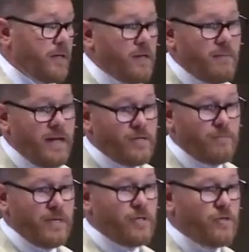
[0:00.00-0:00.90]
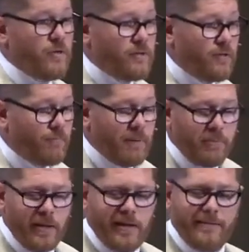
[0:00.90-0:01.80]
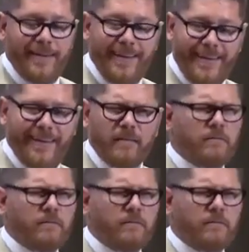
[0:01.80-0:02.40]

Can you imagine being Joseph? People are like, huh.